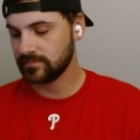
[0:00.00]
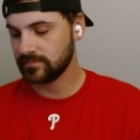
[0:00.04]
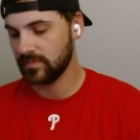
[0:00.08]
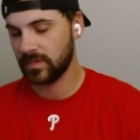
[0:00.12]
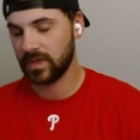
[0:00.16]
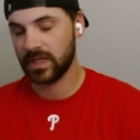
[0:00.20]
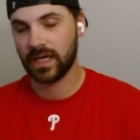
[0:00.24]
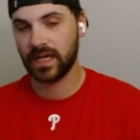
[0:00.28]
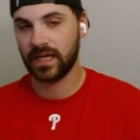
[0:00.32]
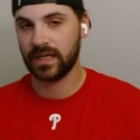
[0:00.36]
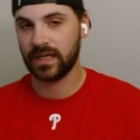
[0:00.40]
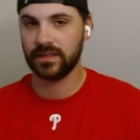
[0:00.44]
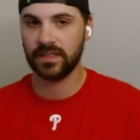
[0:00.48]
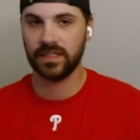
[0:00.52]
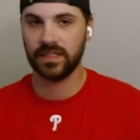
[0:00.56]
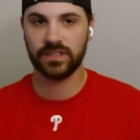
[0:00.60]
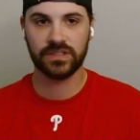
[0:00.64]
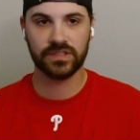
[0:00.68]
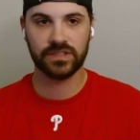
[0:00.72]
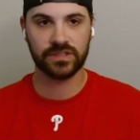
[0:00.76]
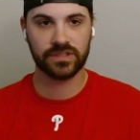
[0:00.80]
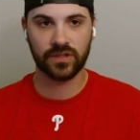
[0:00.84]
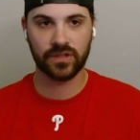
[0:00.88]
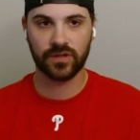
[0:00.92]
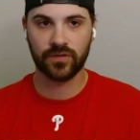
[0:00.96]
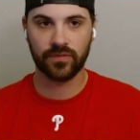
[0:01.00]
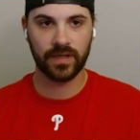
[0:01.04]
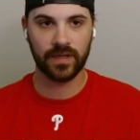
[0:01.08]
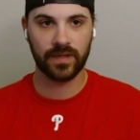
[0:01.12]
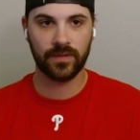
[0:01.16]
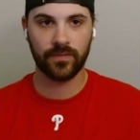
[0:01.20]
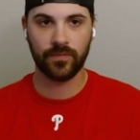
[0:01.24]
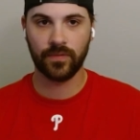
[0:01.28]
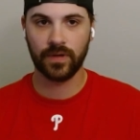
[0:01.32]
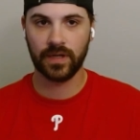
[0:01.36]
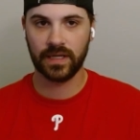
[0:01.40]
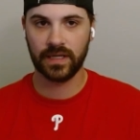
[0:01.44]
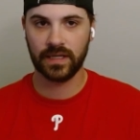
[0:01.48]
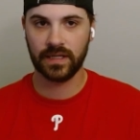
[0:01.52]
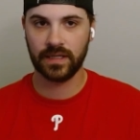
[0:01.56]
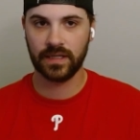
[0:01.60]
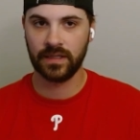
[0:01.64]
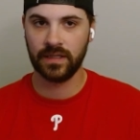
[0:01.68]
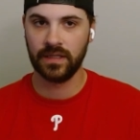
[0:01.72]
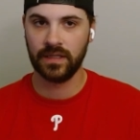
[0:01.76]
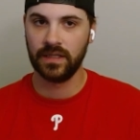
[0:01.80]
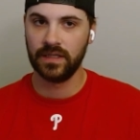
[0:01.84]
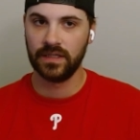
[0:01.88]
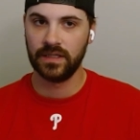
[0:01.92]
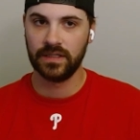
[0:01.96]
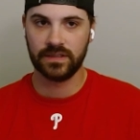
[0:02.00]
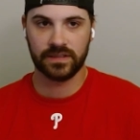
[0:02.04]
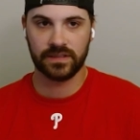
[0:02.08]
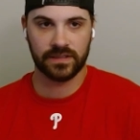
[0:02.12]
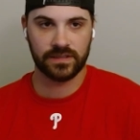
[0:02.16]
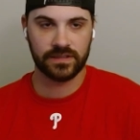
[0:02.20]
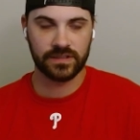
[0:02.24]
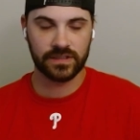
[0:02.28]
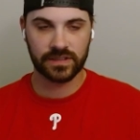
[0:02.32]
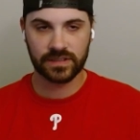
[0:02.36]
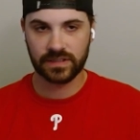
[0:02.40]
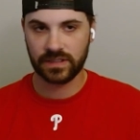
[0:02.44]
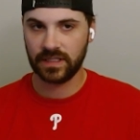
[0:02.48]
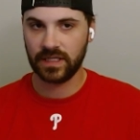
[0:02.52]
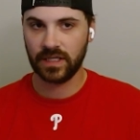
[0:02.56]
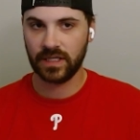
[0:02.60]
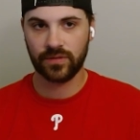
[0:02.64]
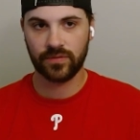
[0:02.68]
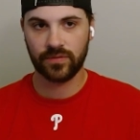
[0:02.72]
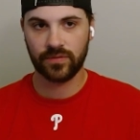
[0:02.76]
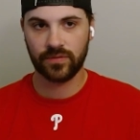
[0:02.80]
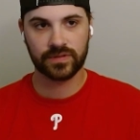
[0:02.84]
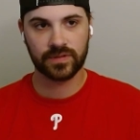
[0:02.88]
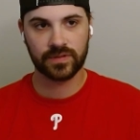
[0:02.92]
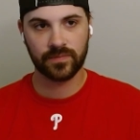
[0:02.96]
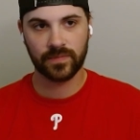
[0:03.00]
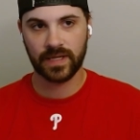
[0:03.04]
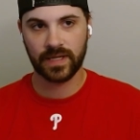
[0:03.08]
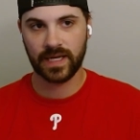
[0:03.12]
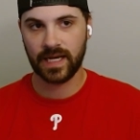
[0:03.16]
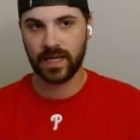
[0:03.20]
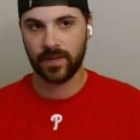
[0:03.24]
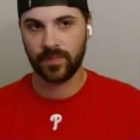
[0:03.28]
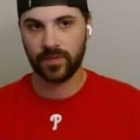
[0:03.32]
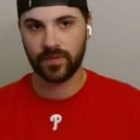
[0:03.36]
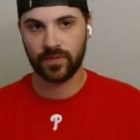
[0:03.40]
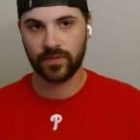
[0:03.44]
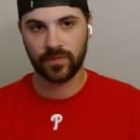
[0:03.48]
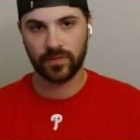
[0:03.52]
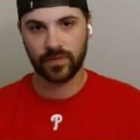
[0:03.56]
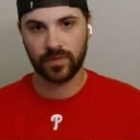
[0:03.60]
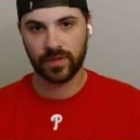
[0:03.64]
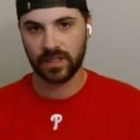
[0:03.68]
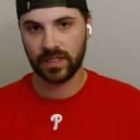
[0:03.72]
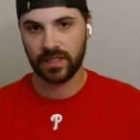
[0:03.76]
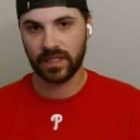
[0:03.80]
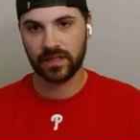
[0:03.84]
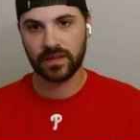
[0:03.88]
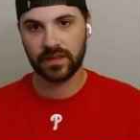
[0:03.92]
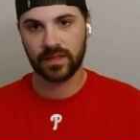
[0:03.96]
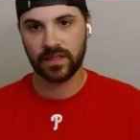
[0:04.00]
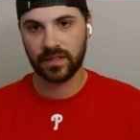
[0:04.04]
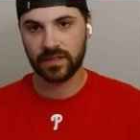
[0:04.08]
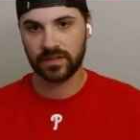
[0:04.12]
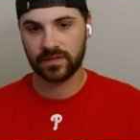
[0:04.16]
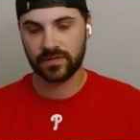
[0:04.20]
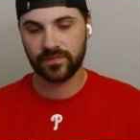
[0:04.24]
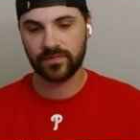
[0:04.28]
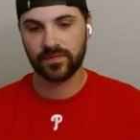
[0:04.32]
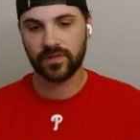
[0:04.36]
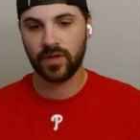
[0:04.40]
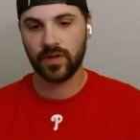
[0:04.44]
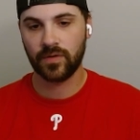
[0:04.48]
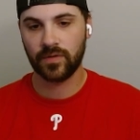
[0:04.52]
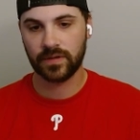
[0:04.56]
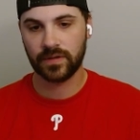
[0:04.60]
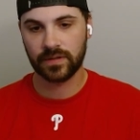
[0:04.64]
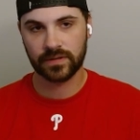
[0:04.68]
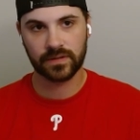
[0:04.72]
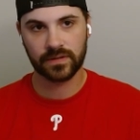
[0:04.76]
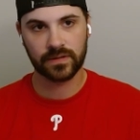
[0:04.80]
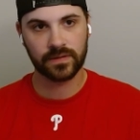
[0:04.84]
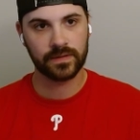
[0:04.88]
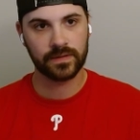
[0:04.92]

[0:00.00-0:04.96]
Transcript: yeah, it's just a great way to just get through some capital and get things flowing.